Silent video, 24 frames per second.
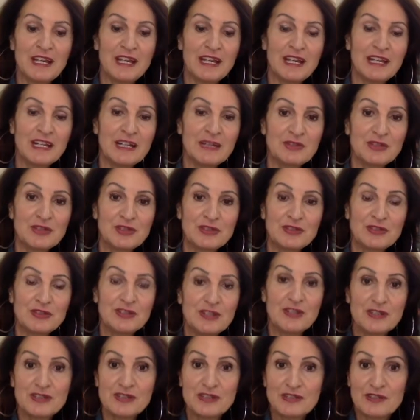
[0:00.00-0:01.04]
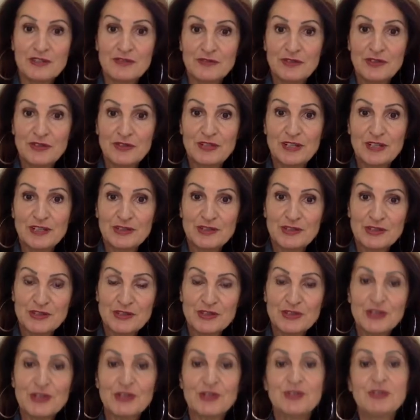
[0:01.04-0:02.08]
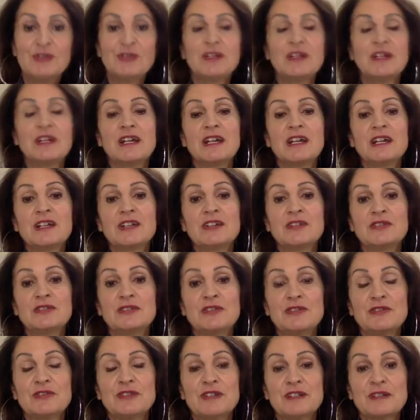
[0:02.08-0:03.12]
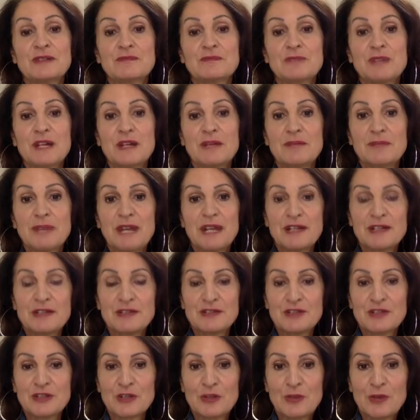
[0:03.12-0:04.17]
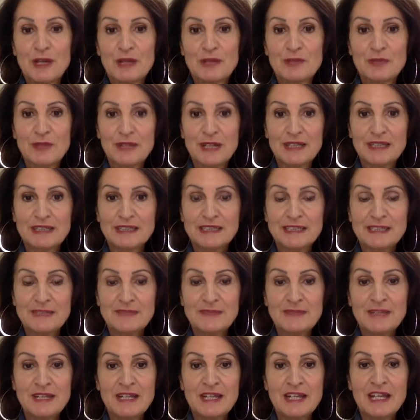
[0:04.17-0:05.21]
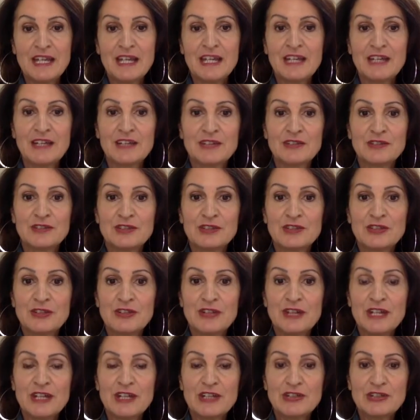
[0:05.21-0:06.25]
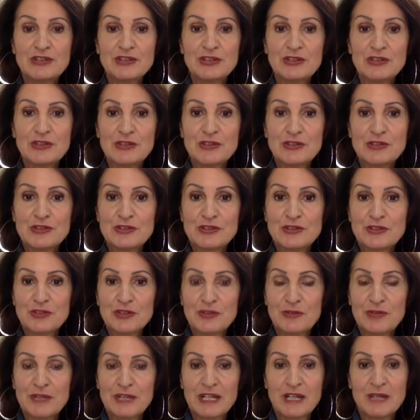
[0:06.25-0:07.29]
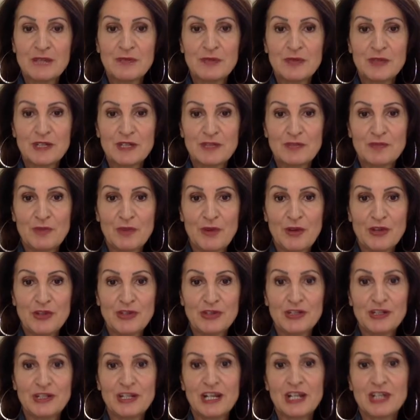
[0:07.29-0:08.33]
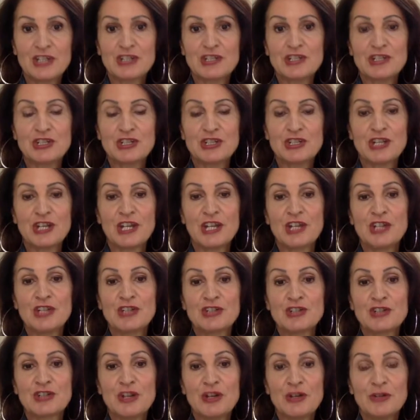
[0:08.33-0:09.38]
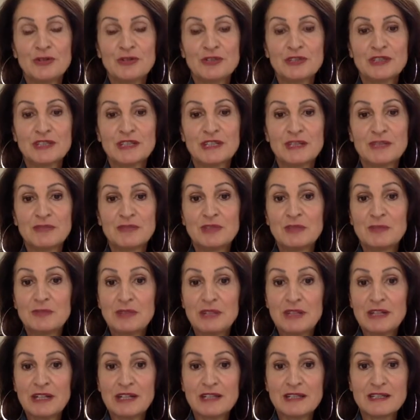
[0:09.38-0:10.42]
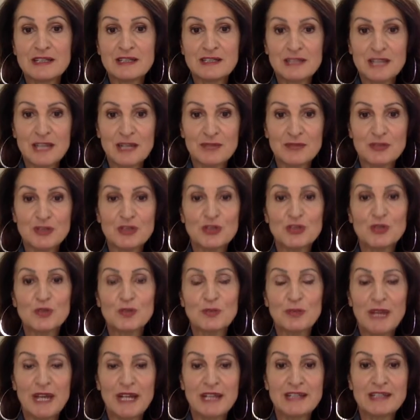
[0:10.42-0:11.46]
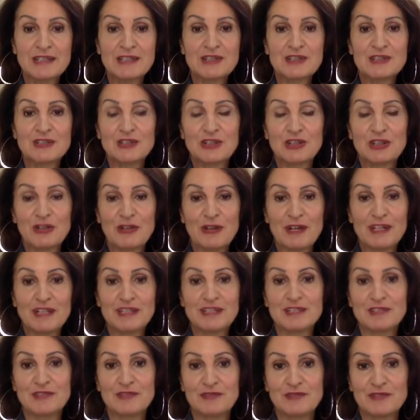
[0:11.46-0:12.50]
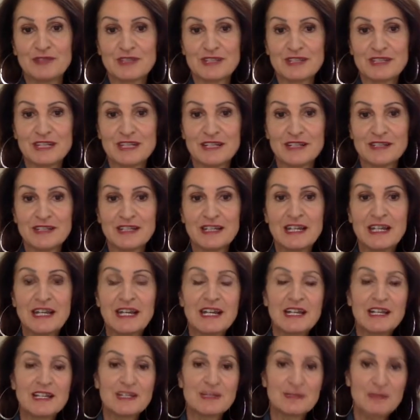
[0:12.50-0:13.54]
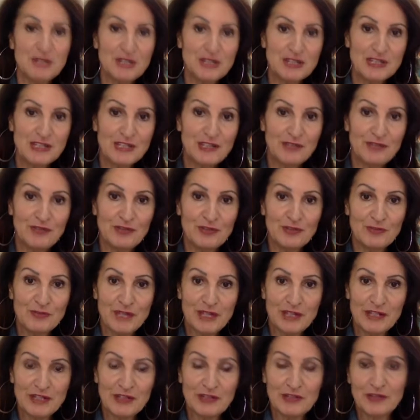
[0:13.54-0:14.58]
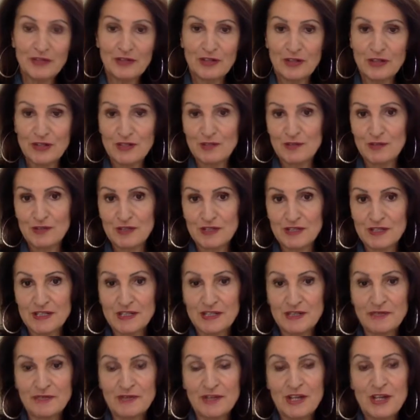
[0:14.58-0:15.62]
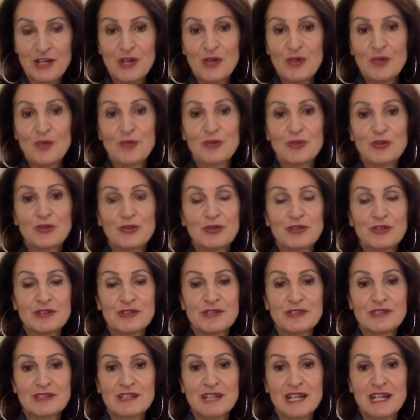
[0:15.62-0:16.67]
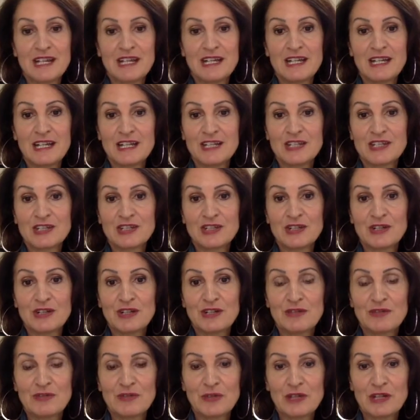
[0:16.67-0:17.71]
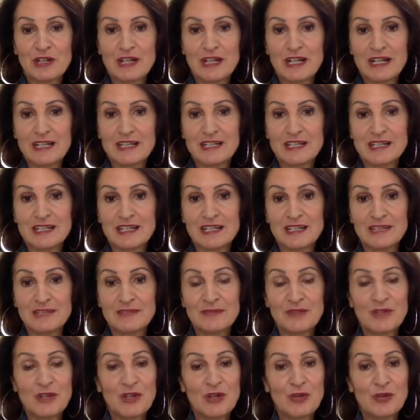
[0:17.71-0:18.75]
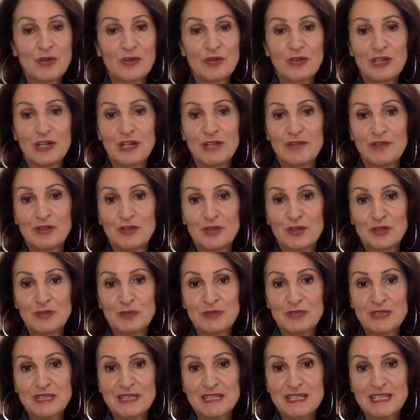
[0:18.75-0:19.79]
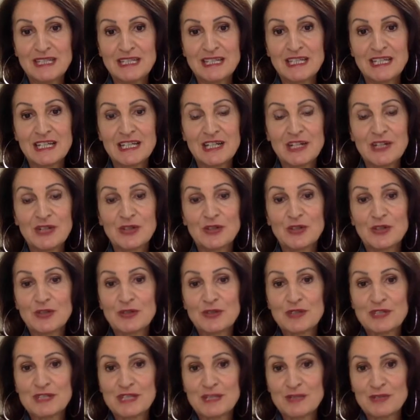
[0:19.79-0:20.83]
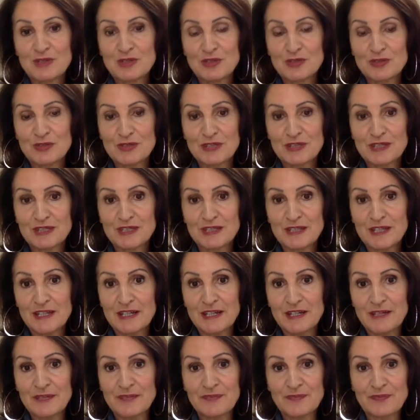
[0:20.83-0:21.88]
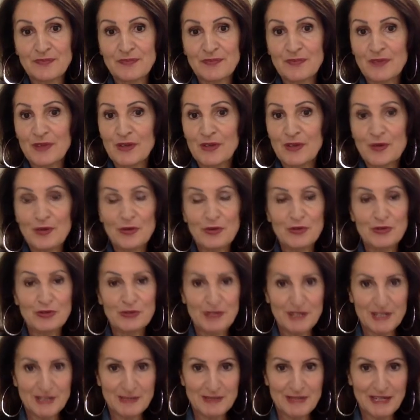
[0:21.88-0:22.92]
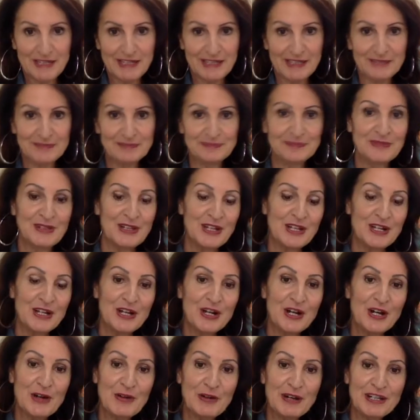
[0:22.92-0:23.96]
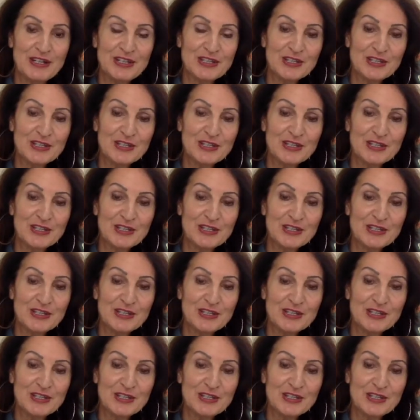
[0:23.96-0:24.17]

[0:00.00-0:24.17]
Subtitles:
and I'm sure those of you that sew, you know that patterns are quite pricey. And as you're learning to sew, become more experienced, you can actually change and alter, manipulate, and adapt your patterns to create different styles. Especially if you're making a lot of clothes for yourself, or you are designing and sewing for a clientele, or you have your own boutique, or you're a seamstress or a dressmaker. All right,